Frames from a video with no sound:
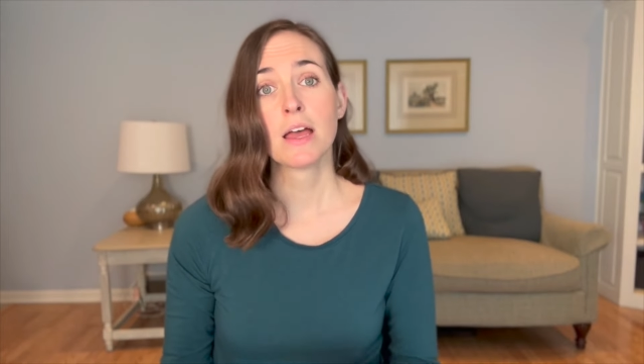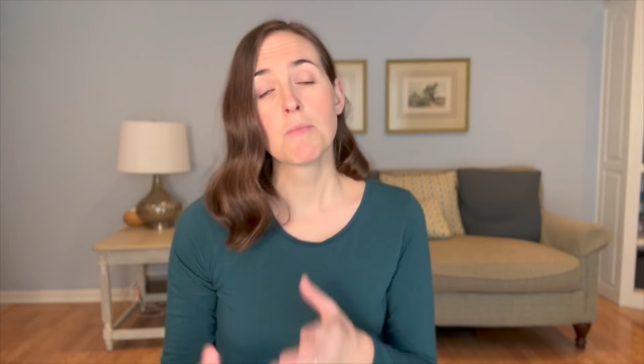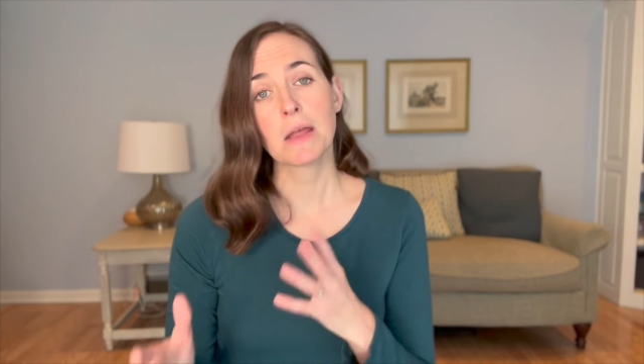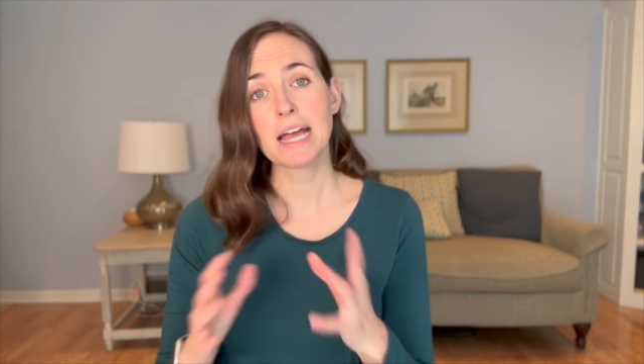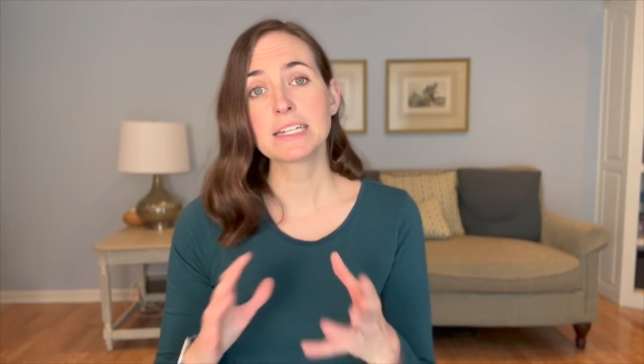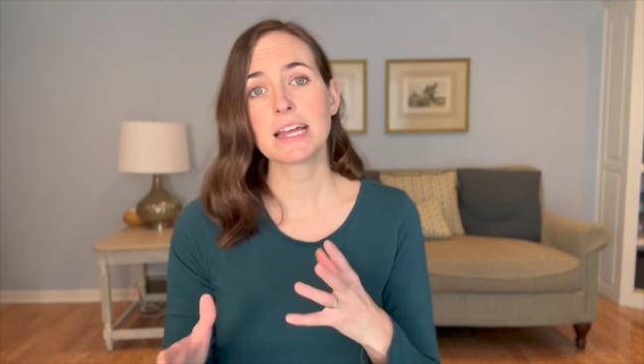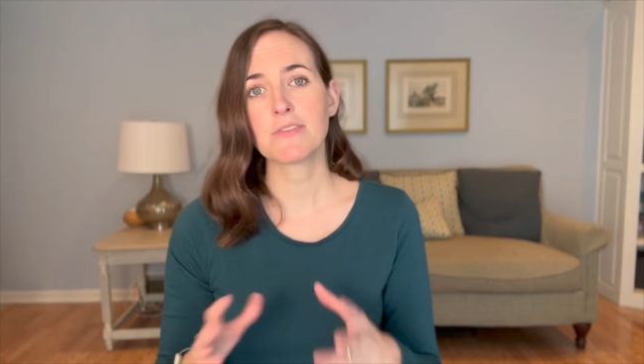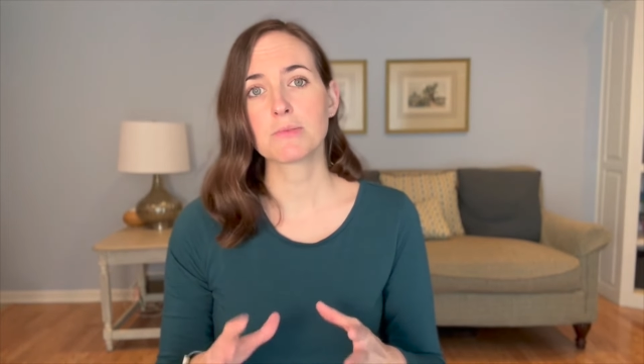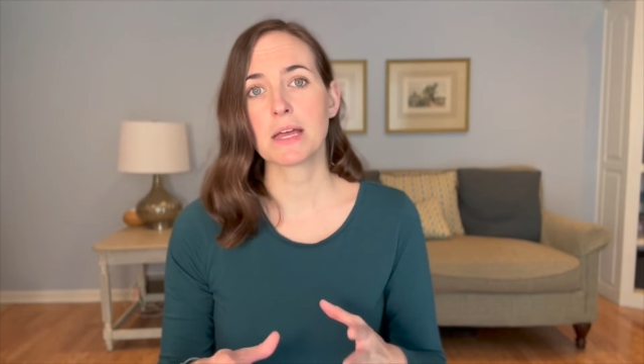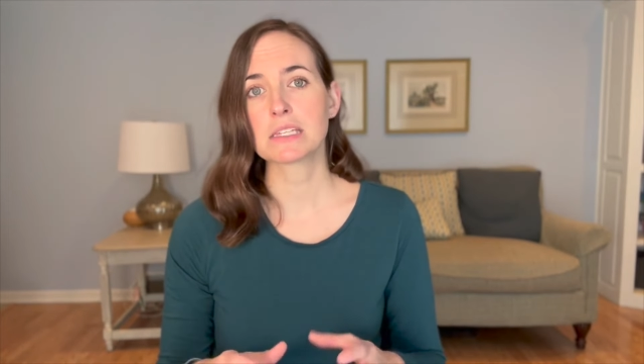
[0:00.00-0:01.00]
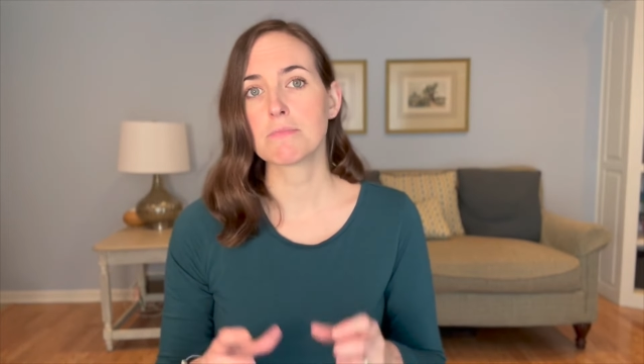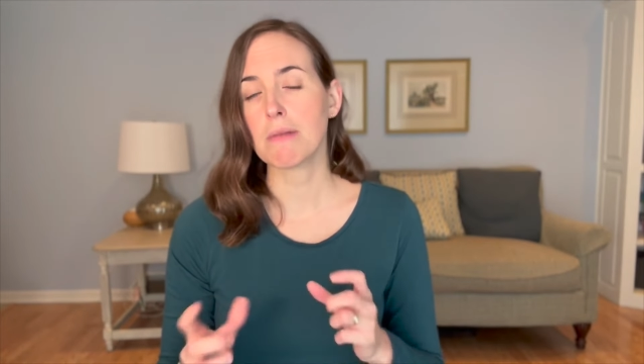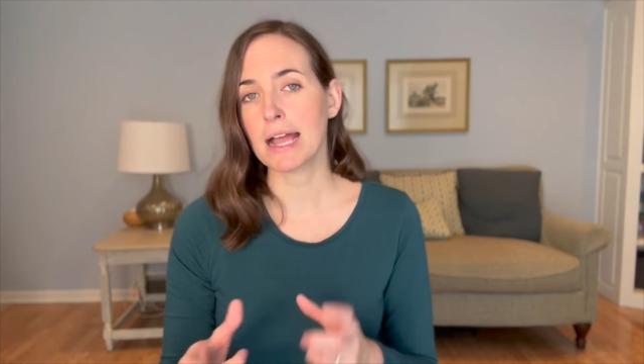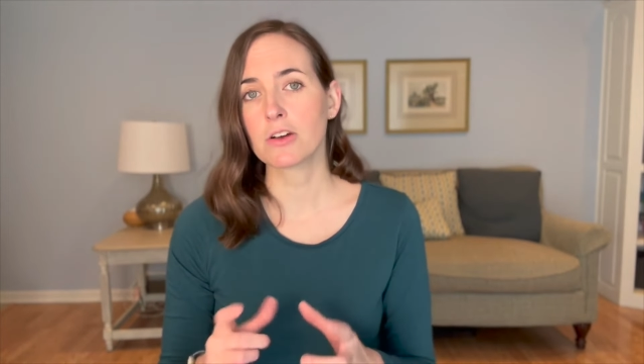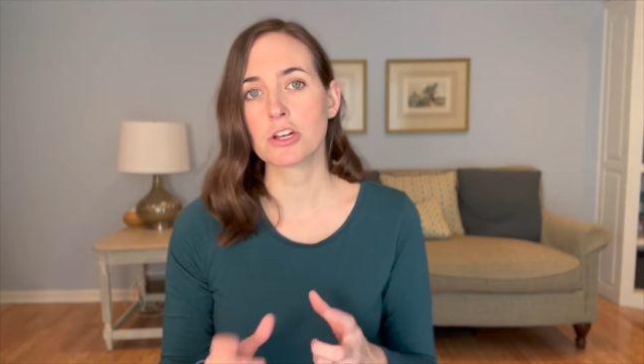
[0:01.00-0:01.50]
but I did have to make some
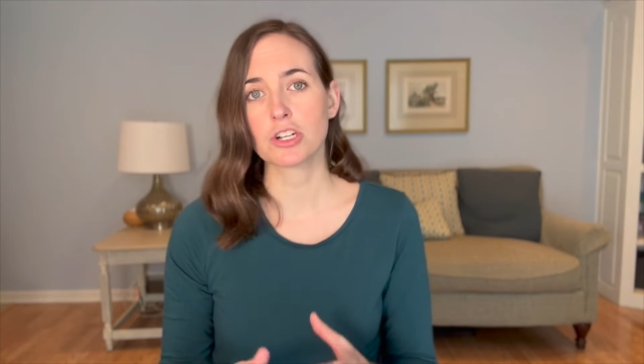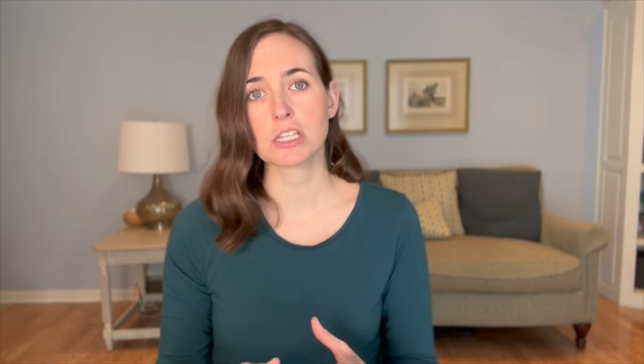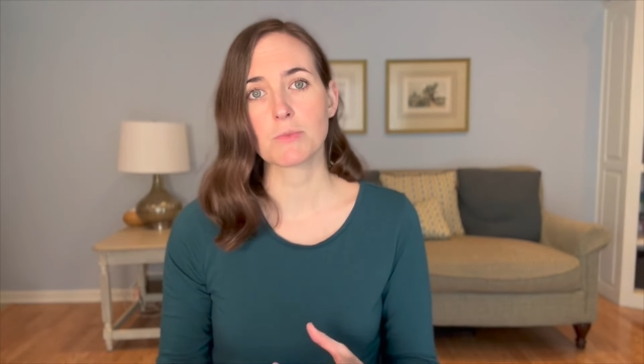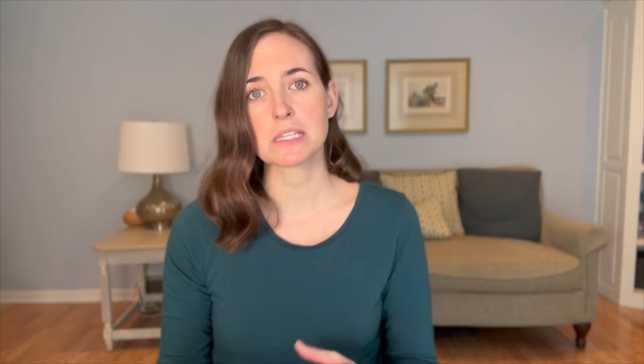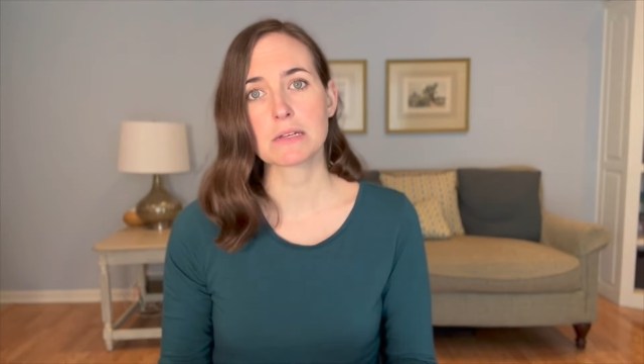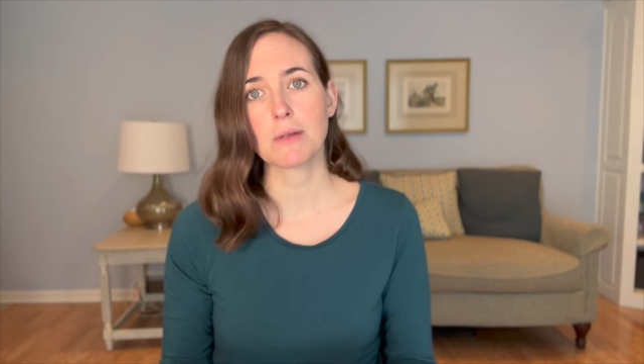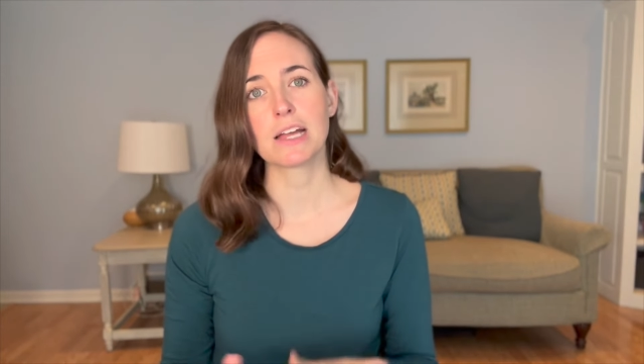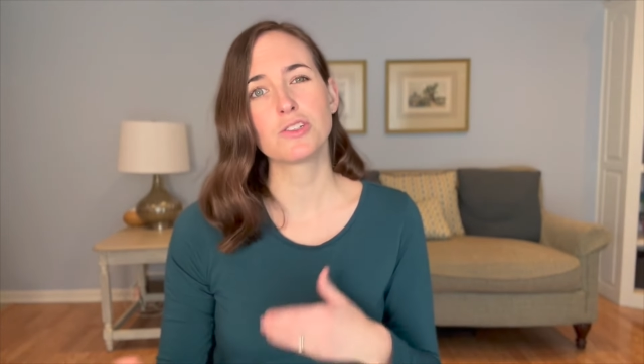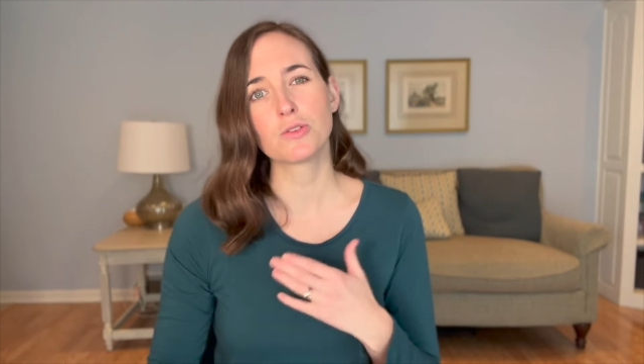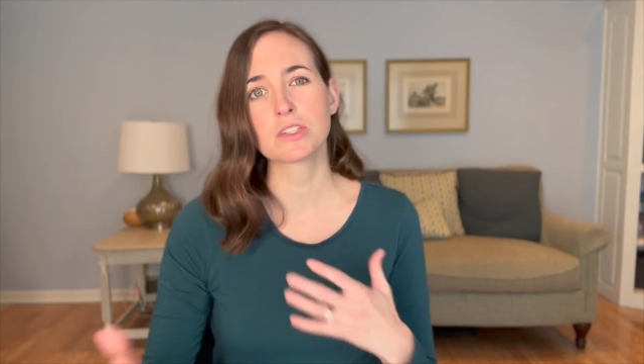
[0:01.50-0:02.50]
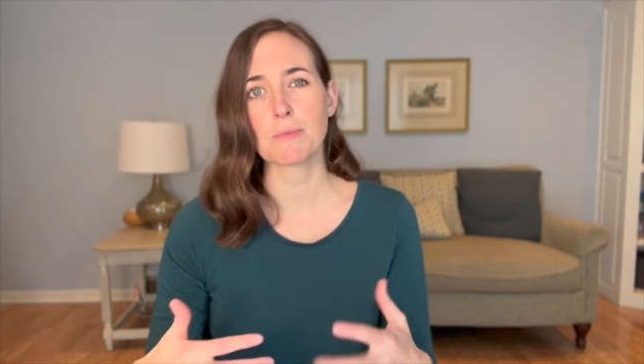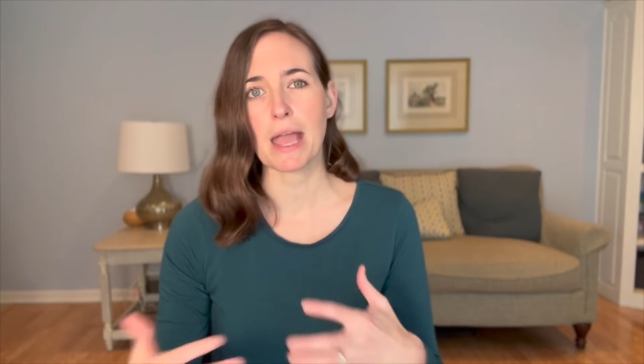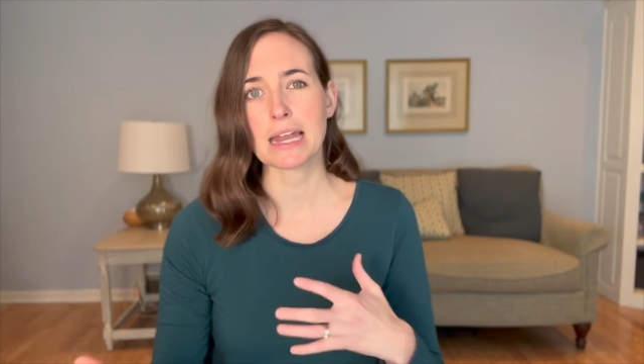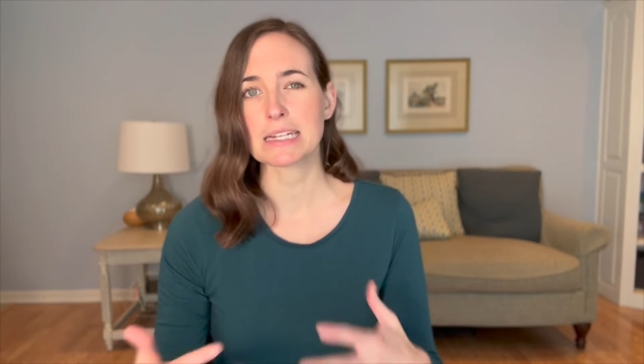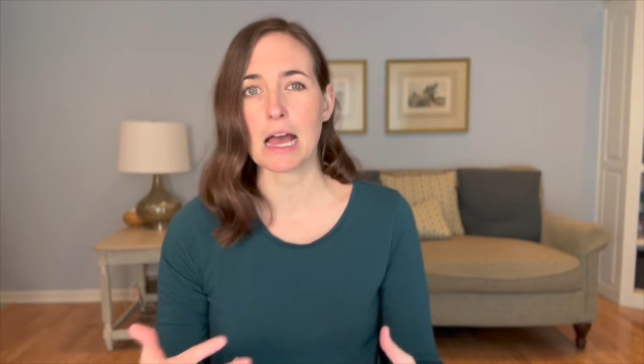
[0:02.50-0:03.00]
minor adjustments to mine due to some
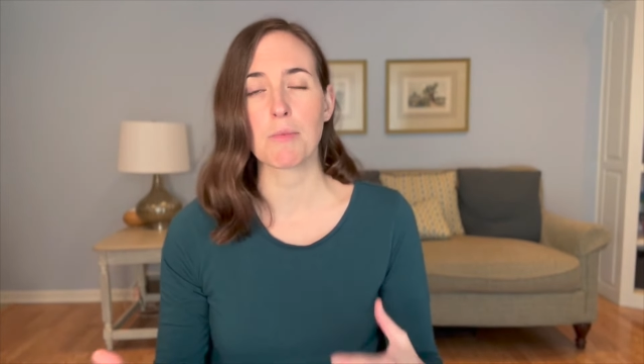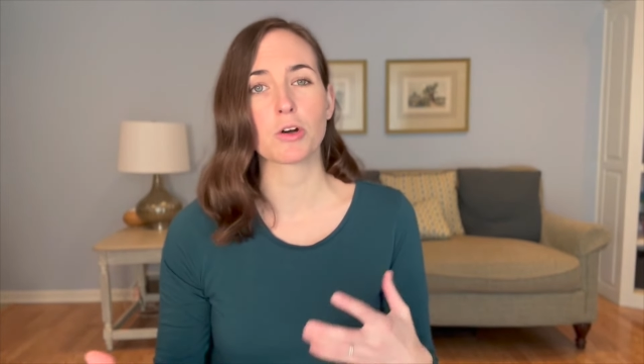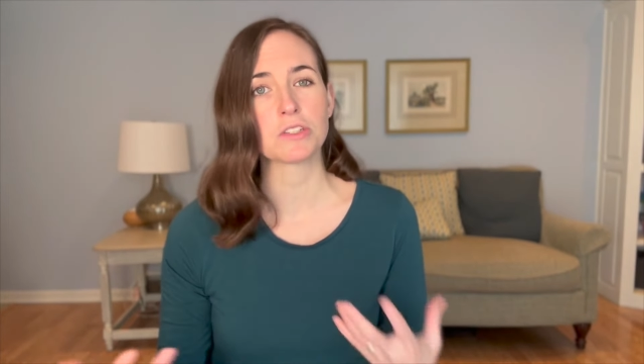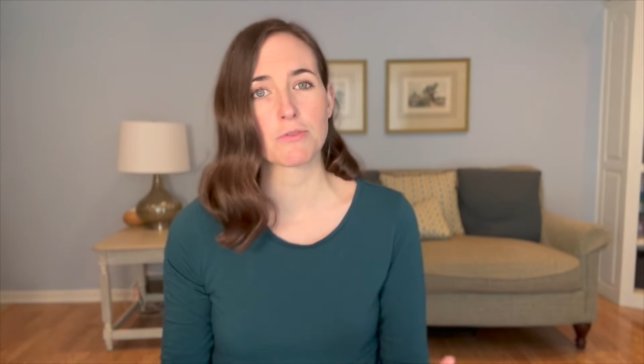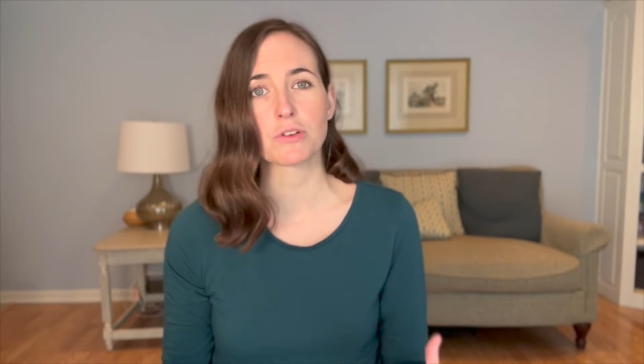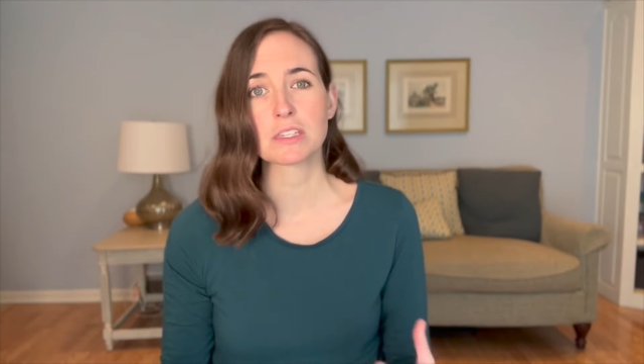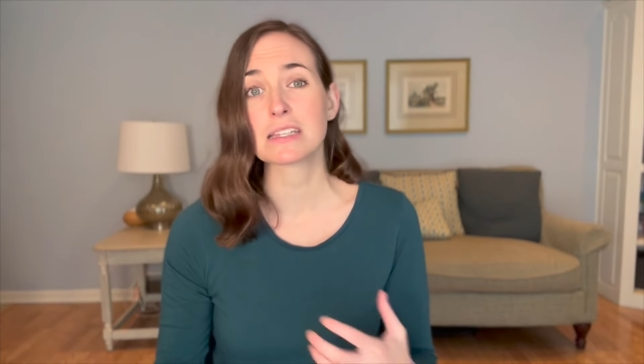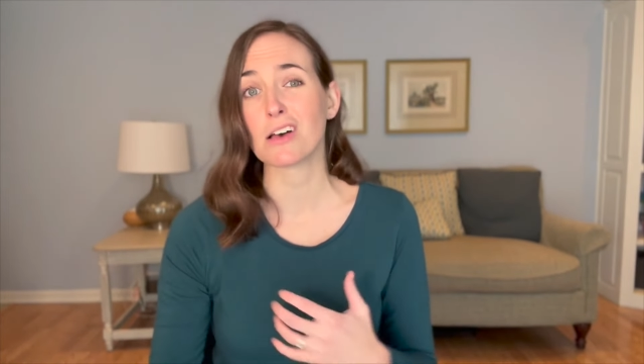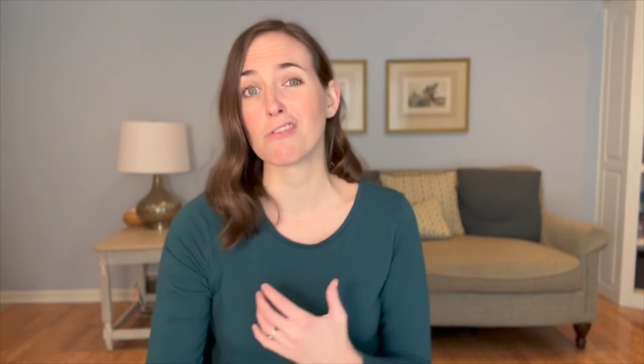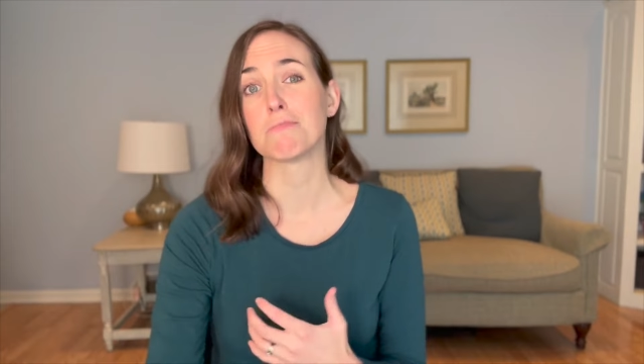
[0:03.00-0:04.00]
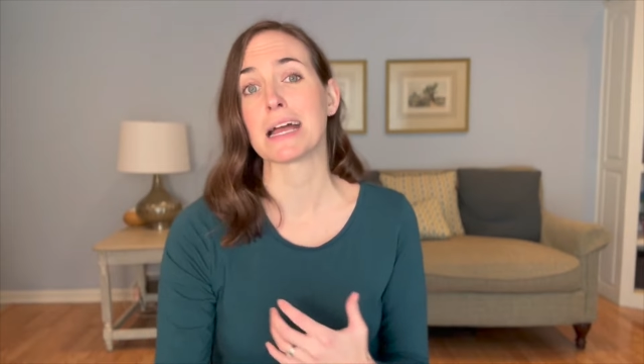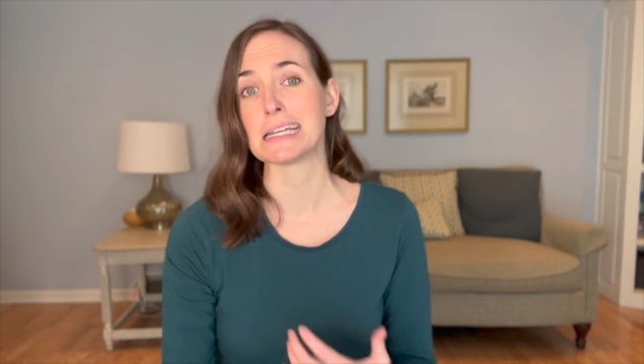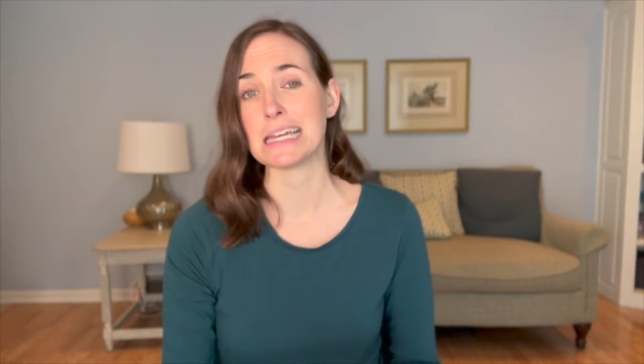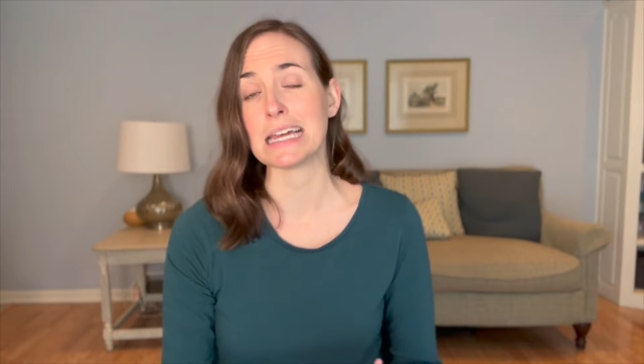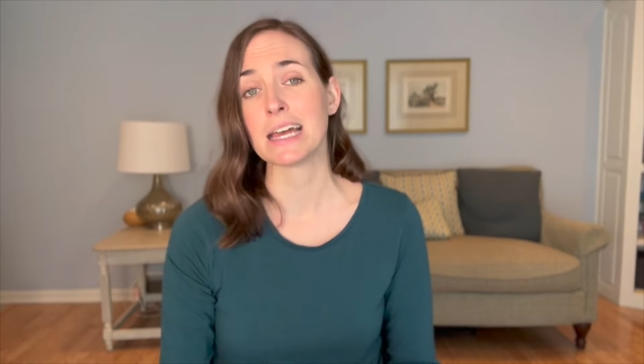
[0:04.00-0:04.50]
anatomical differences of my
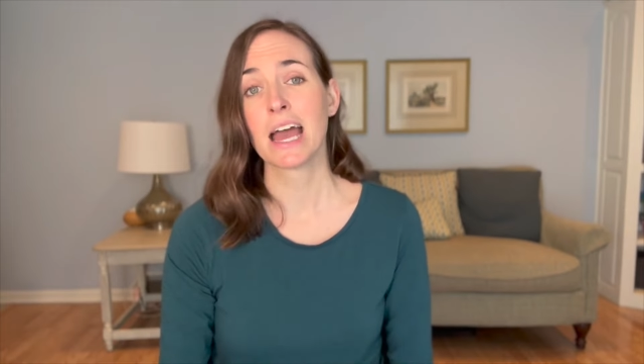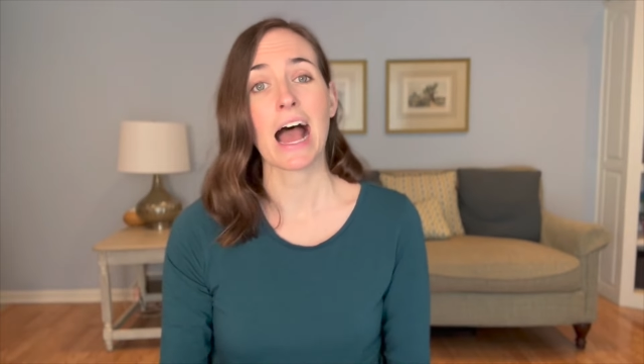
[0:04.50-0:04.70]
knee.